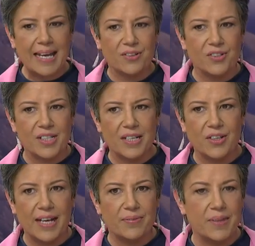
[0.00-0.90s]
and, you
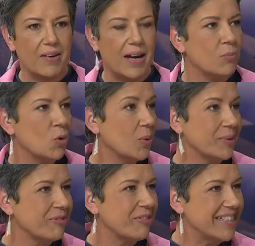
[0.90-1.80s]
know, and there are more
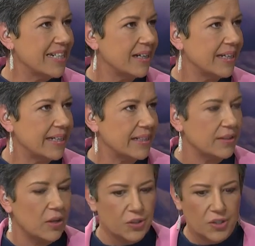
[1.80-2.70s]
women in retail and
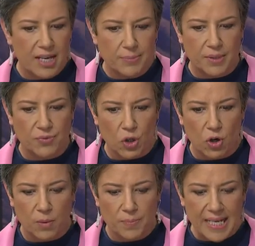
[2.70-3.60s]
in those types of
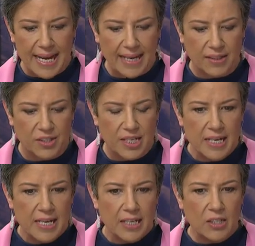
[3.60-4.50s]
jobs. And
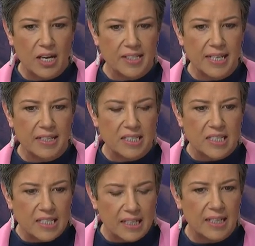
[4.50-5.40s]
I think
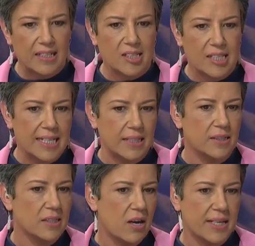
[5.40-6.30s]
still it's seen
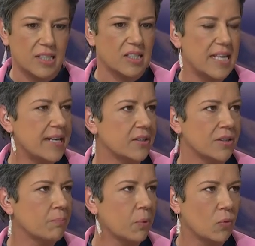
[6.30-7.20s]
as kind of second
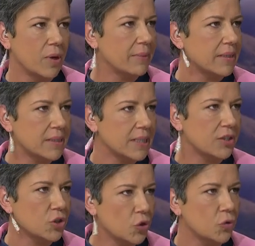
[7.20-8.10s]
employment
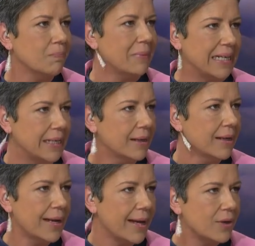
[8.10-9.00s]
in too many
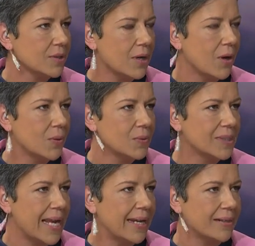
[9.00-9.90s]

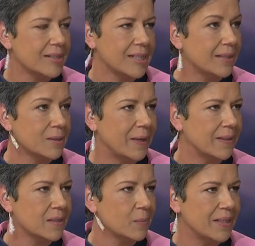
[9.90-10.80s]
households mm -hmm. and it's seen as
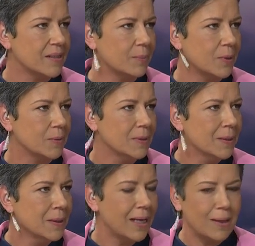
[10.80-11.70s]
being dispensable,
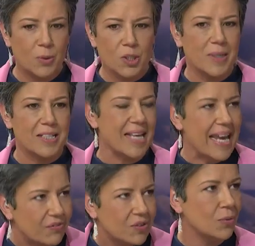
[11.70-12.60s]
uh, which we just
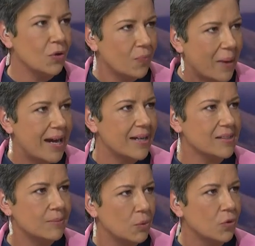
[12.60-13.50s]
have to move
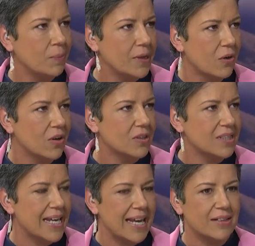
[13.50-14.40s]
past and move
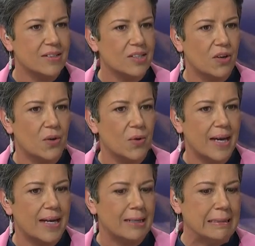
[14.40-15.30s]
beyond. And so,
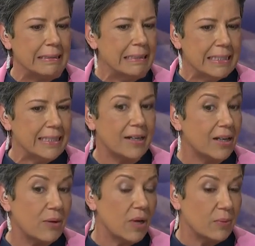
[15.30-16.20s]
uh, yeah,
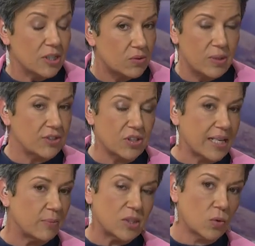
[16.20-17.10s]
like, like we, as you
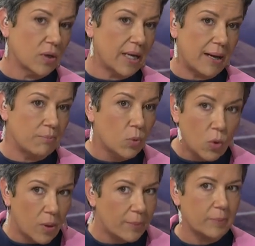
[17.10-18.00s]
say, we saw um,
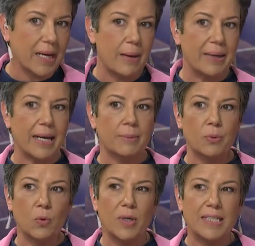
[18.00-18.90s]
more women becoming
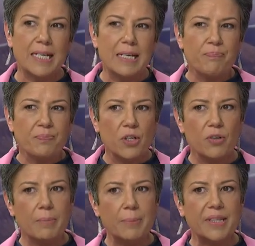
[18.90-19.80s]
unemployed. You
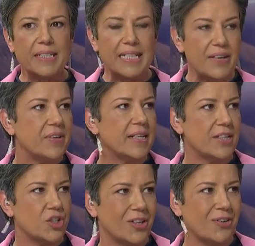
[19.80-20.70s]
remember the
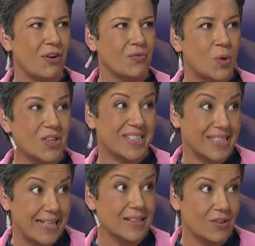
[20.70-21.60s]
definition of what
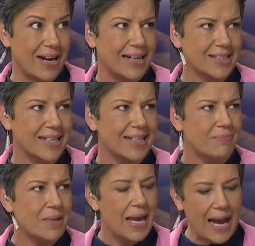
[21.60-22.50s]
stats are asking? Mm
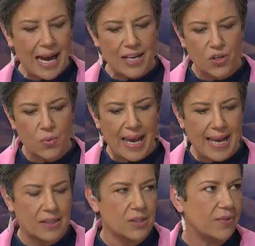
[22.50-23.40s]
-hmm. Are you
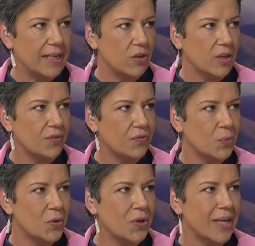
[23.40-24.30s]
actively looking for
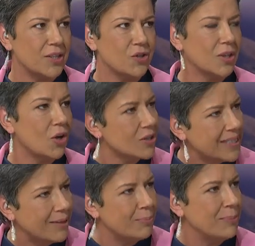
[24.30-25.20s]
work? And during lockdown,
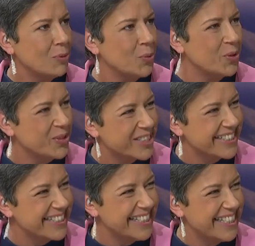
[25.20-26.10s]
lockdown, people weren't.
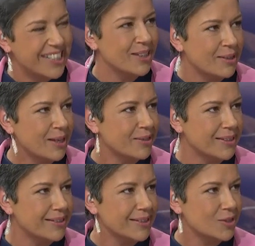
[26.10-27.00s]
Mm -hmm. Yeah, they, they,
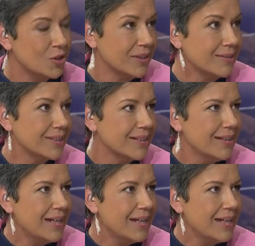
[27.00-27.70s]
they, just couldn't.